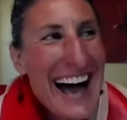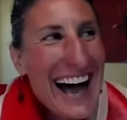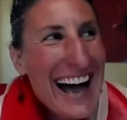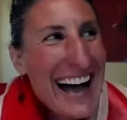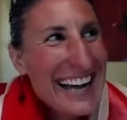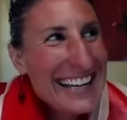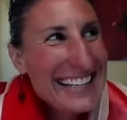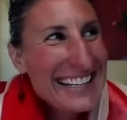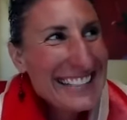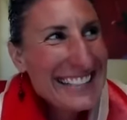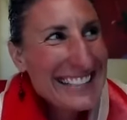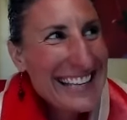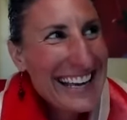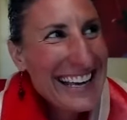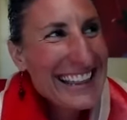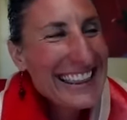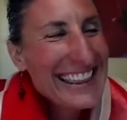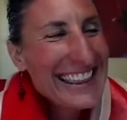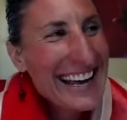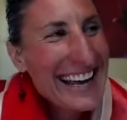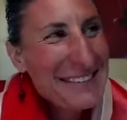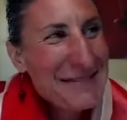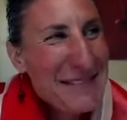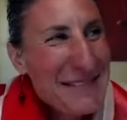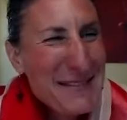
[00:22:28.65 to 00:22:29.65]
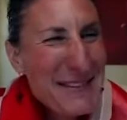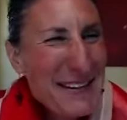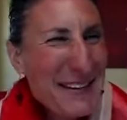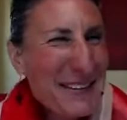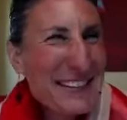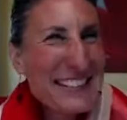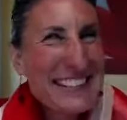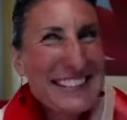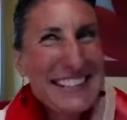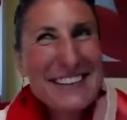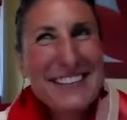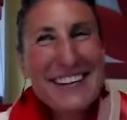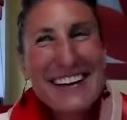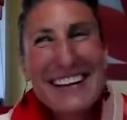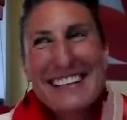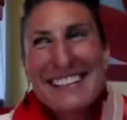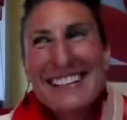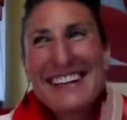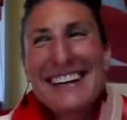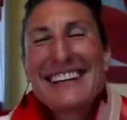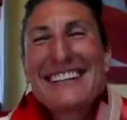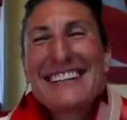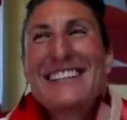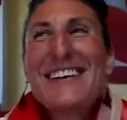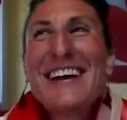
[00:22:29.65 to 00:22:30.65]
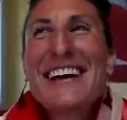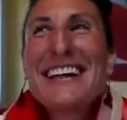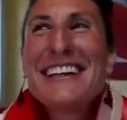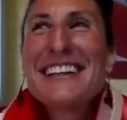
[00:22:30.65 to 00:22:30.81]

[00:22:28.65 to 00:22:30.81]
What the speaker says: I said that, maybe it was you I talked to.